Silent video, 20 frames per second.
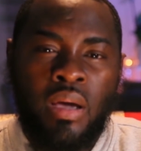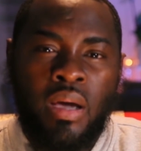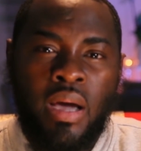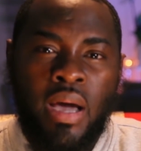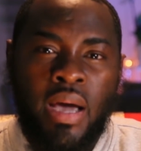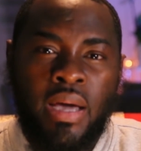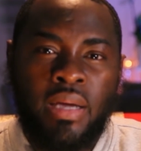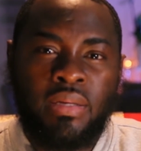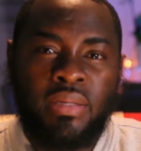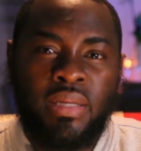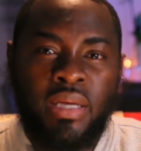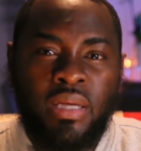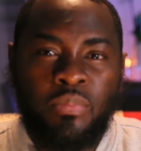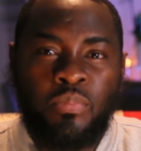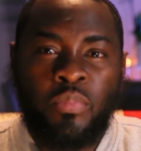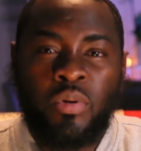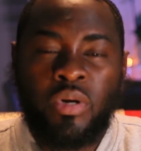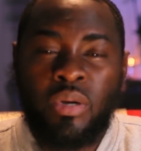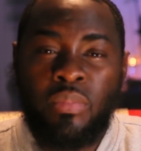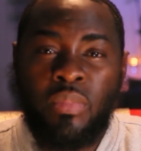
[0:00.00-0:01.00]
I
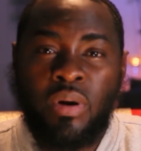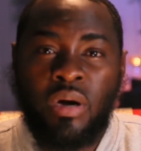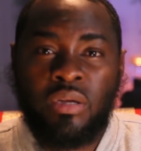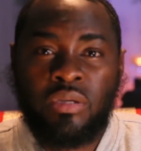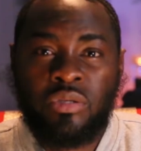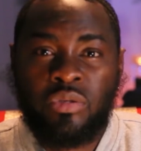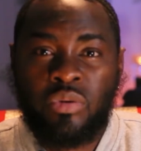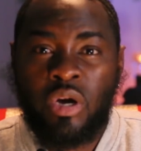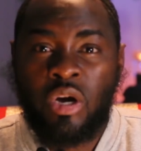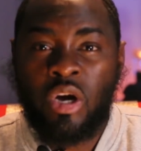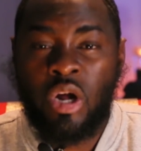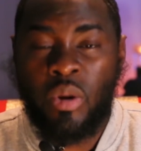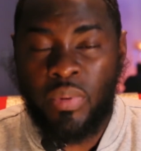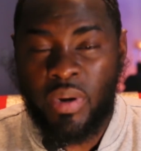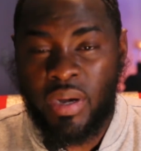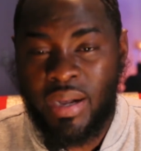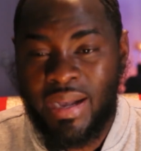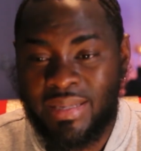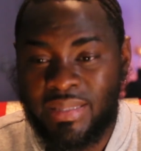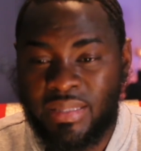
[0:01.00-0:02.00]
did put him on to a
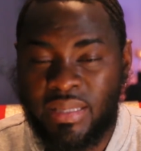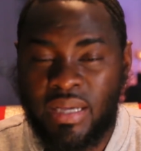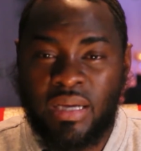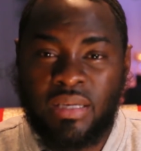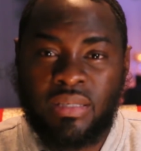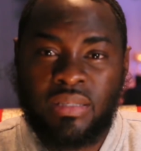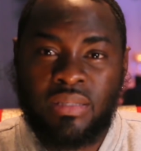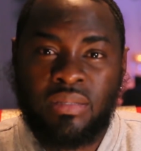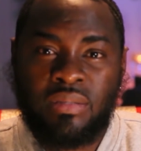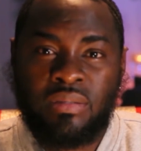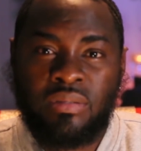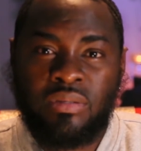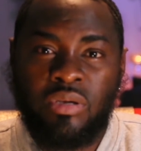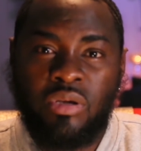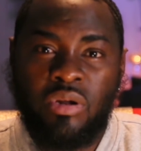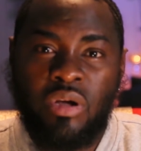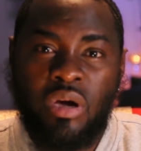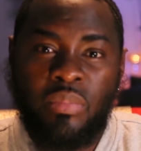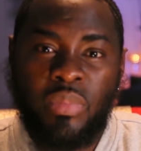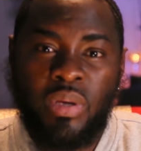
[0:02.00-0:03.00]
couple contacts,
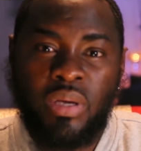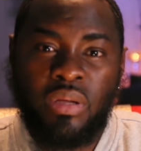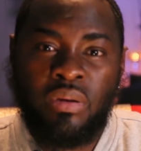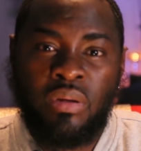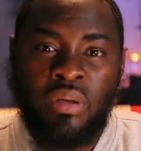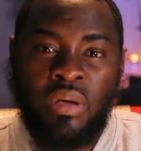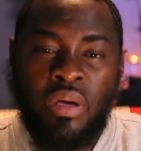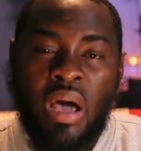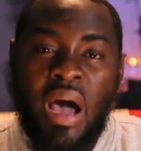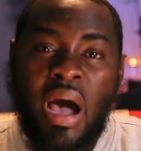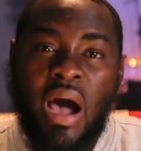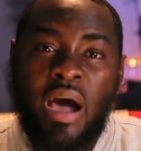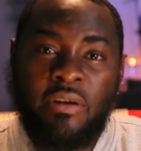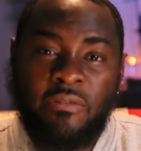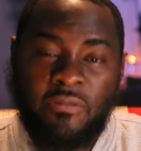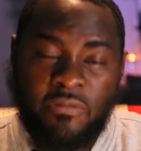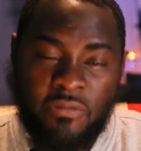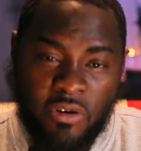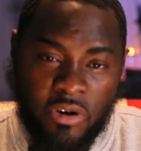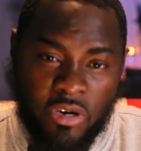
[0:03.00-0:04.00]
you know what I mean, at
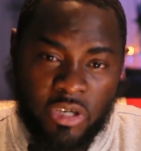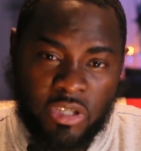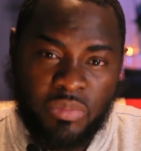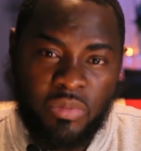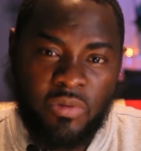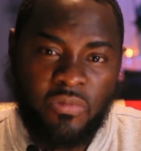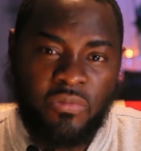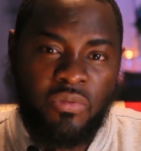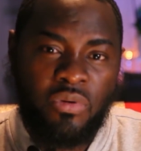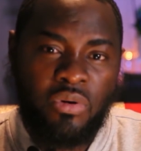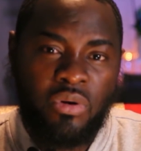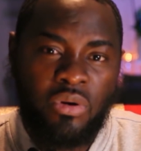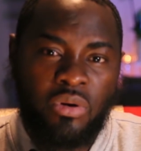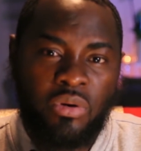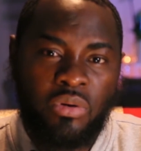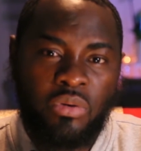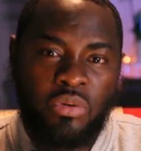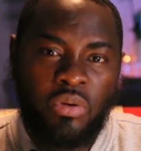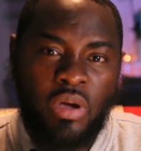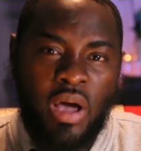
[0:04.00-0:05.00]
first
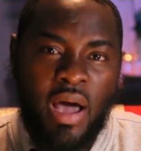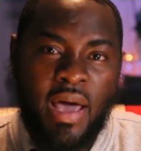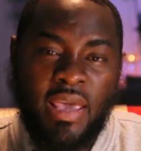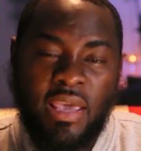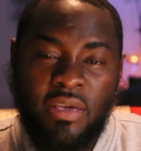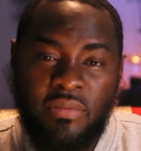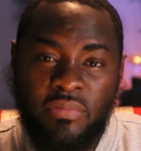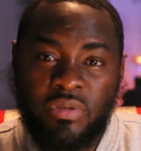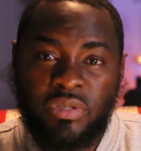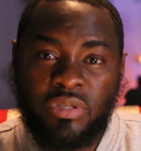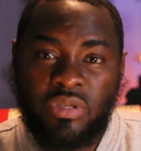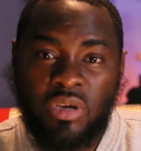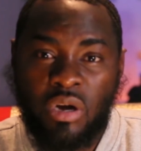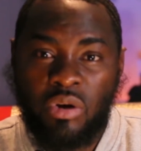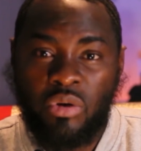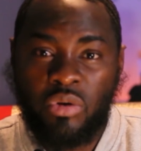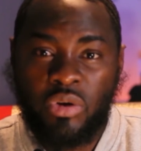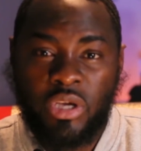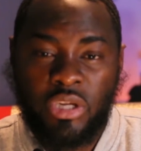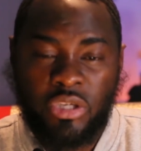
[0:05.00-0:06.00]
before I even
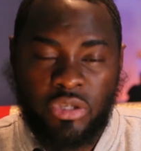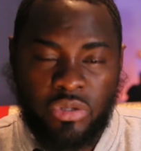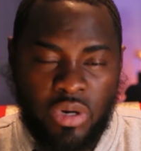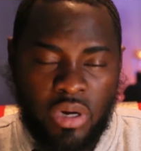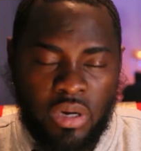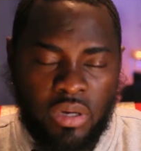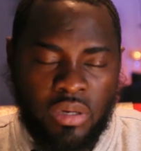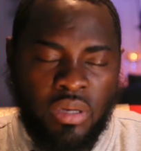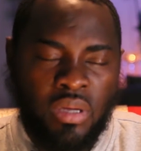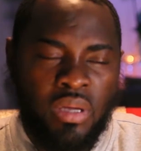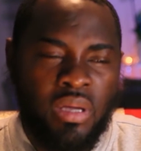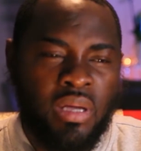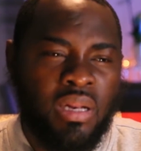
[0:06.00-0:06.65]
start looking truck.